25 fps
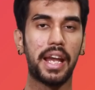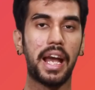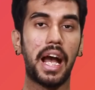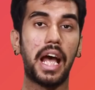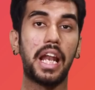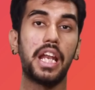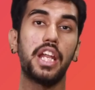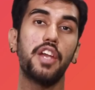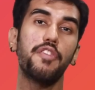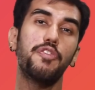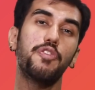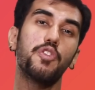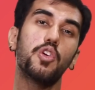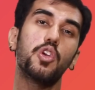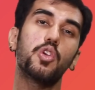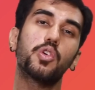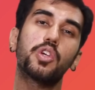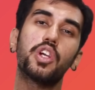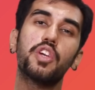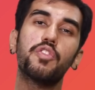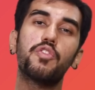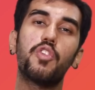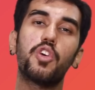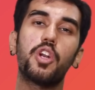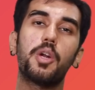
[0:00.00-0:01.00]
And if you're
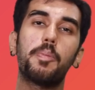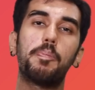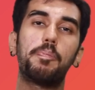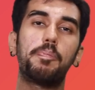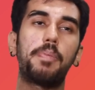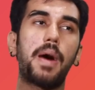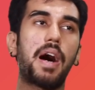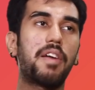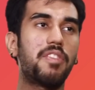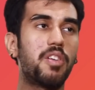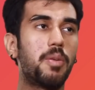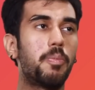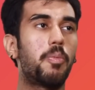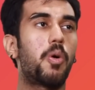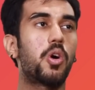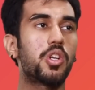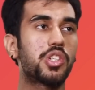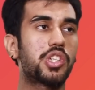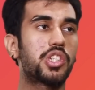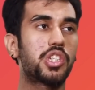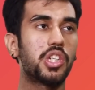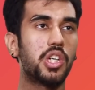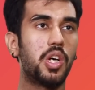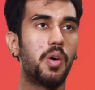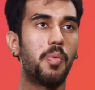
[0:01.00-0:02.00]
looking for a power
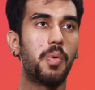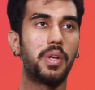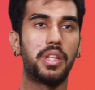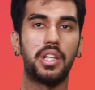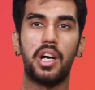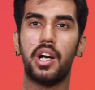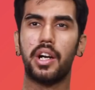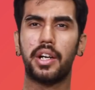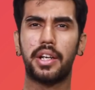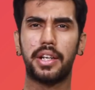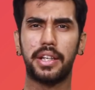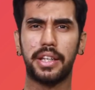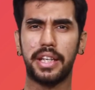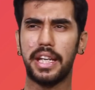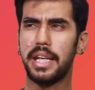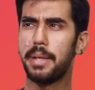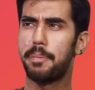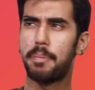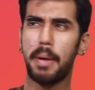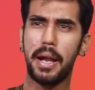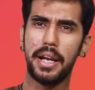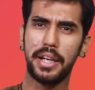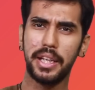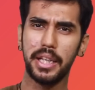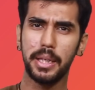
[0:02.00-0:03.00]
monster with a great
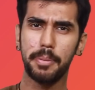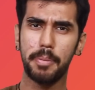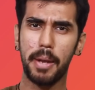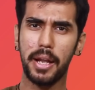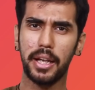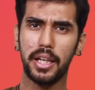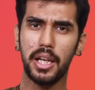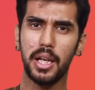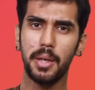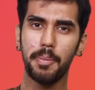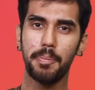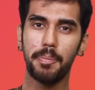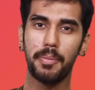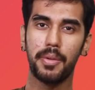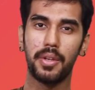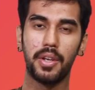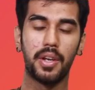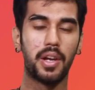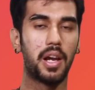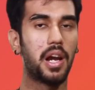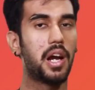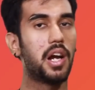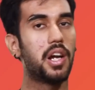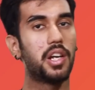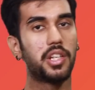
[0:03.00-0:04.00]
battery backup,
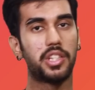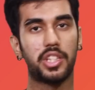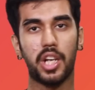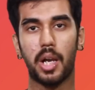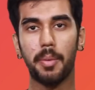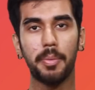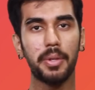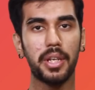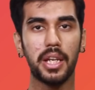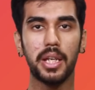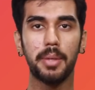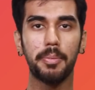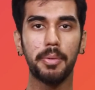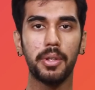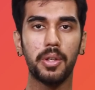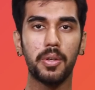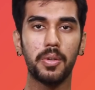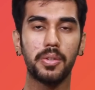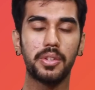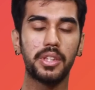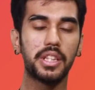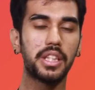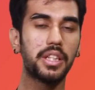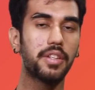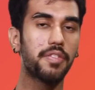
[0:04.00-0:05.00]
Xiaomi Redmi
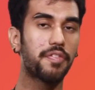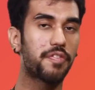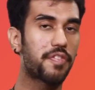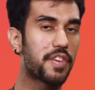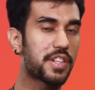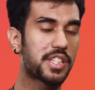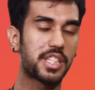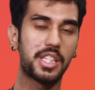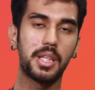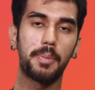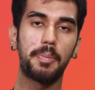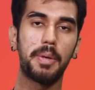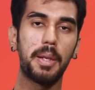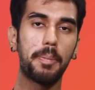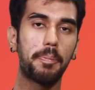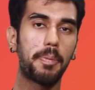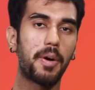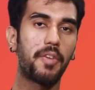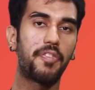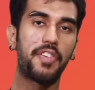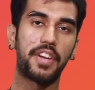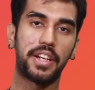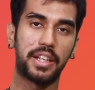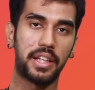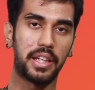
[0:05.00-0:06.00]
Note 3 fits the bill
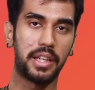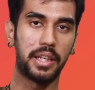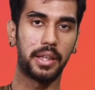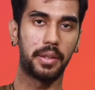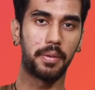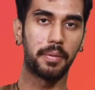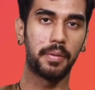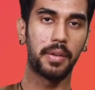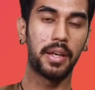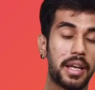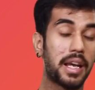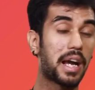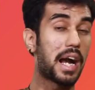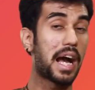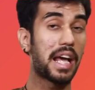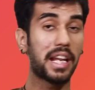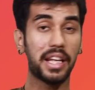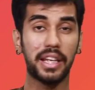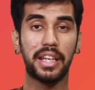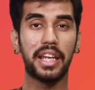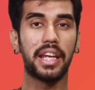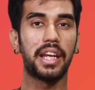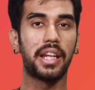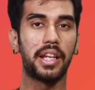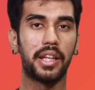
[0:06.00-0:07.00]
perfectly. And
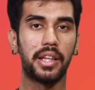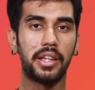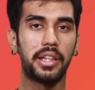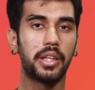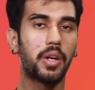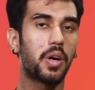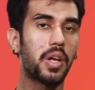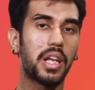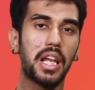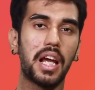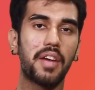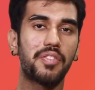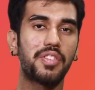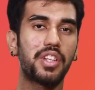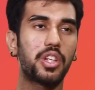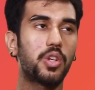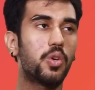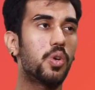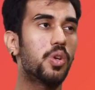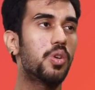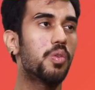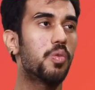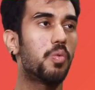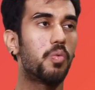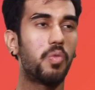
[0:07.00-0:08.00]
again, they all have their
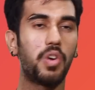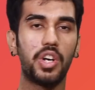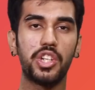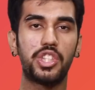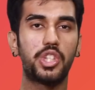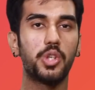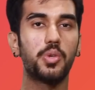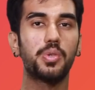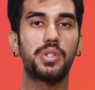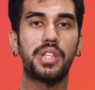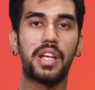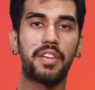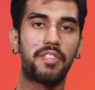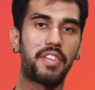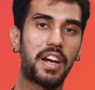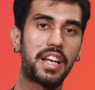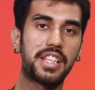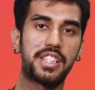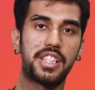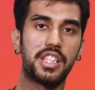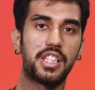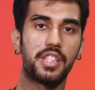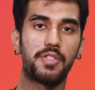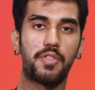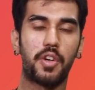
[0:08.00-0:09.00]
own virtues and
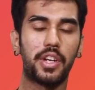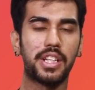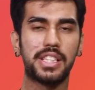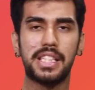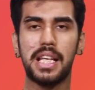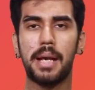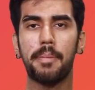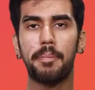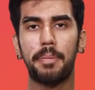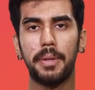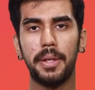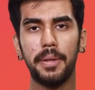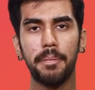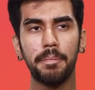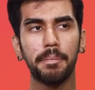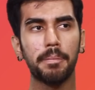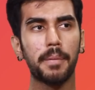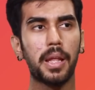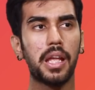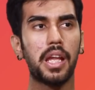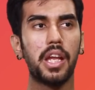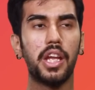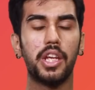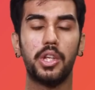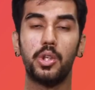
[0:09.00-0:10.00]
vices. For example,
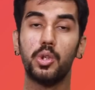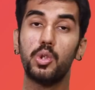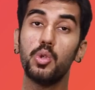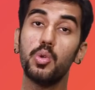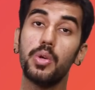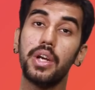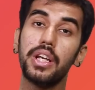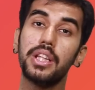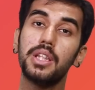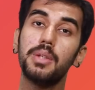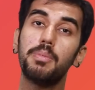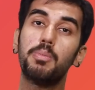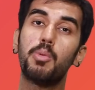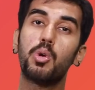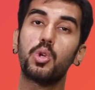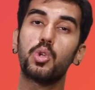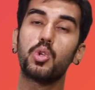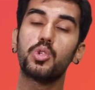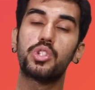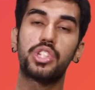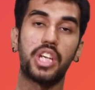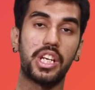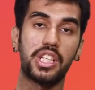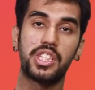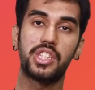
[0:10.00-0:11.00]
you do get the
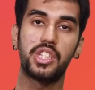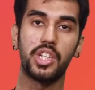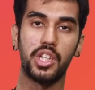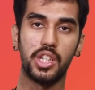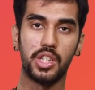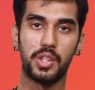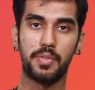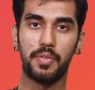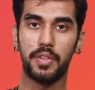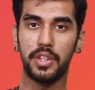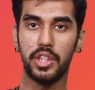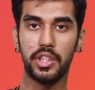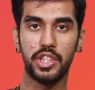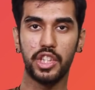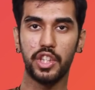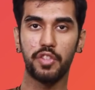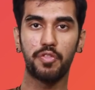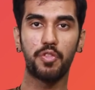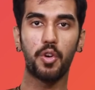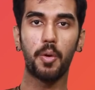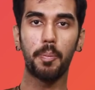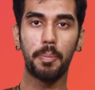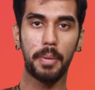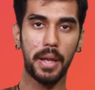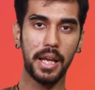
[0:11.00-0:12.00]
Moto gestures with the
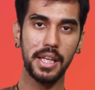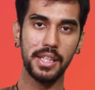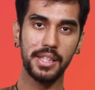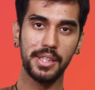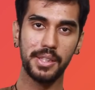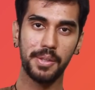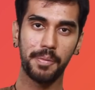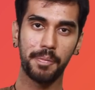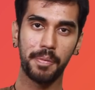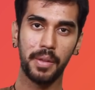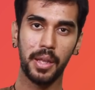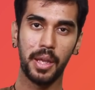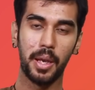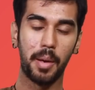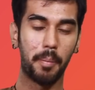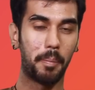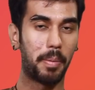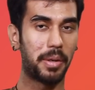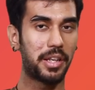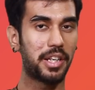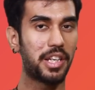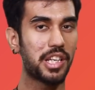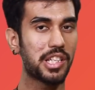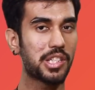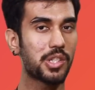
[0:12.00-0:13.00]
G4 Plus,
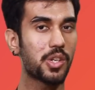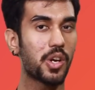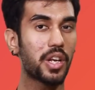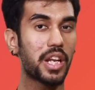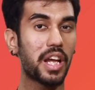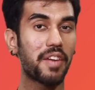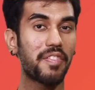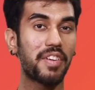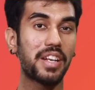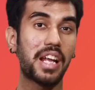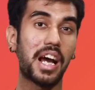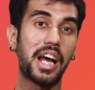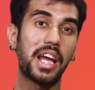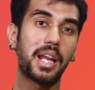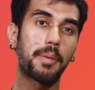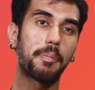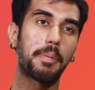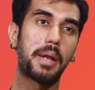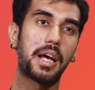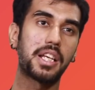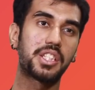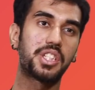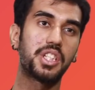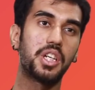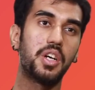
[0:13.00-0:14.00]
but it does not have an IR
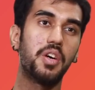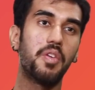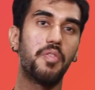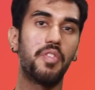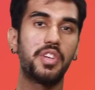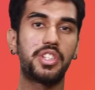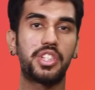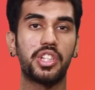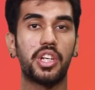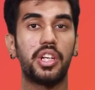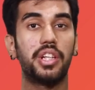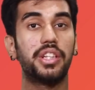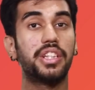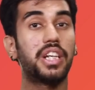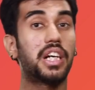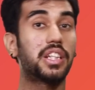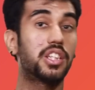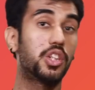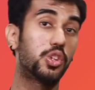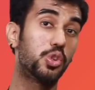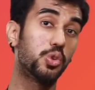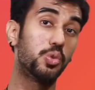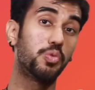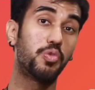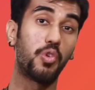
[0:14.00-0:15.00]
blaster which the
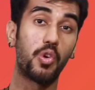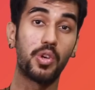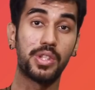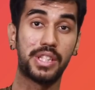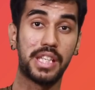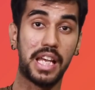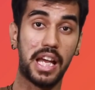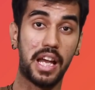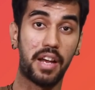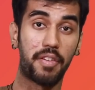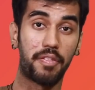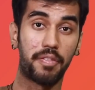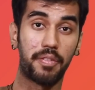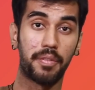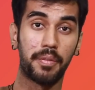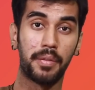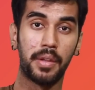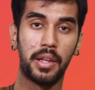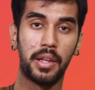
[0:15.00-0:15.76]
other two phones have.